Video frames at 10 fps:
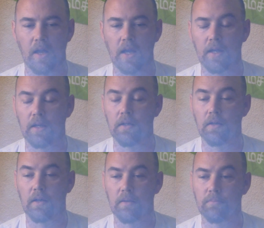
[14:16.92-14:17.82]

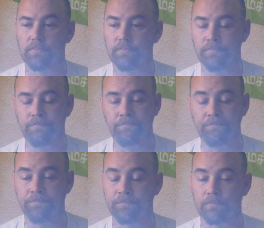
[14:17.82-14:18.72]
And
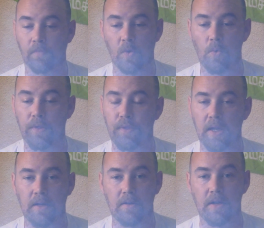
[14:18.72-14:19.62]
with the
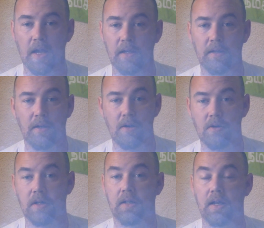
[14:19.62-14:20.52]
internet, you
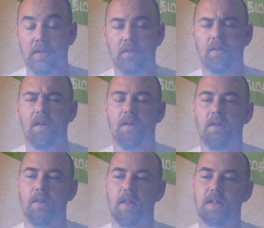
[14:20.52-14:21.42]
know, and
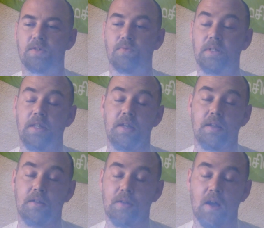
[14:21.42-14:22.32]
that's
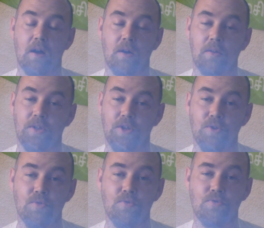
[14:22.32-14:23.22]
really a
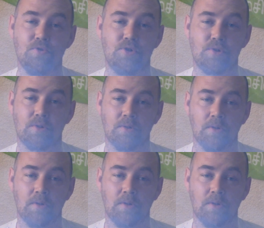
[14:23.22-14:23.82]
huge